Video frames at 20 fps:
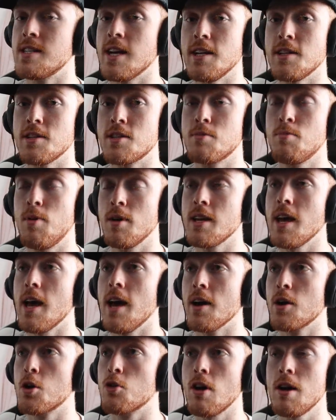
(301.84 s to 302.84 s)
intense. But
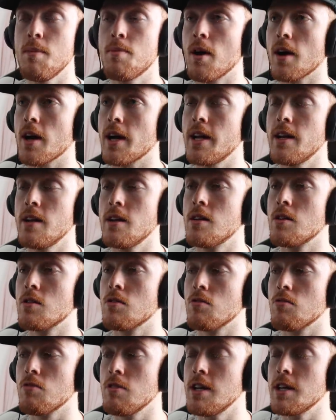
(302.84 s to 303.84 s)
yeah, great plugin,
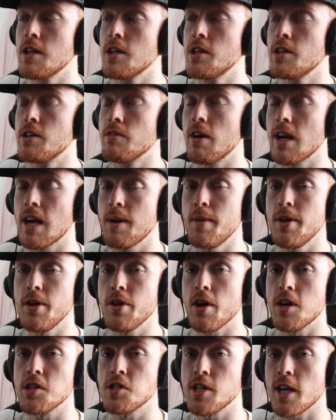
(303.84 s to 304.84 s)
really good. I recommend
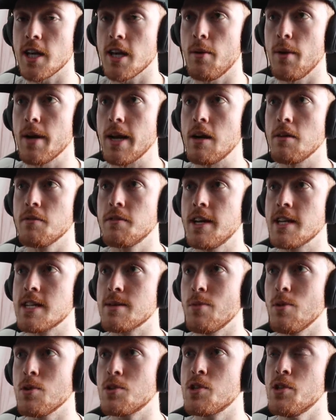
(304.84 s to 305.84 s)
you guys check that one out,
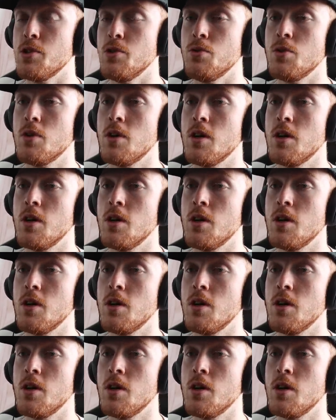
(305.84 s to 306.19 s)
Decimort 2.